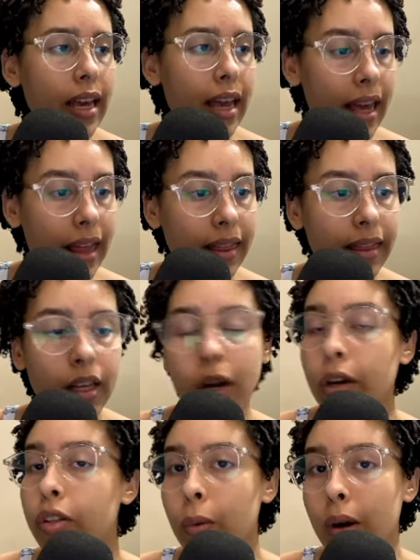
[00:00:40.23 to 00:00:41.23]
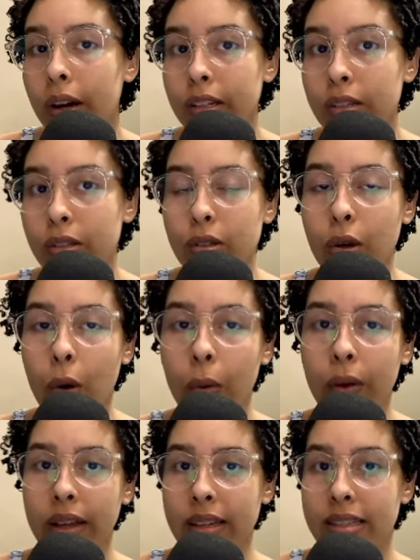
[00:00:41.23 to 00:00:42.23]
and the other one is
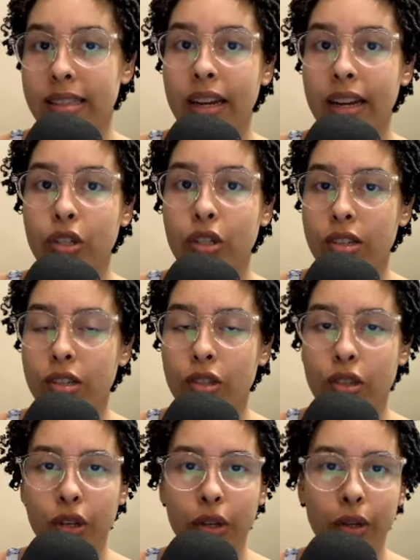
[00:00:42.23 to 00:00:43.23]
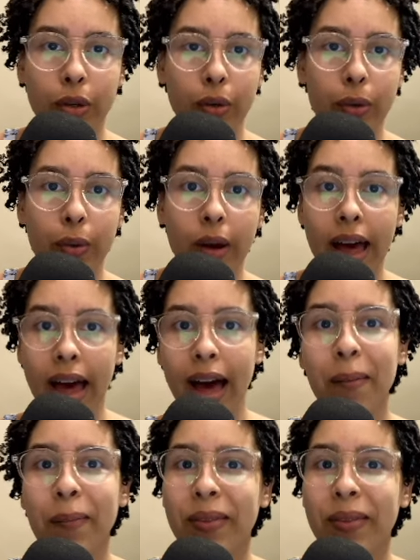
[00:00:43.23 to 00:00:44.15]
there just to help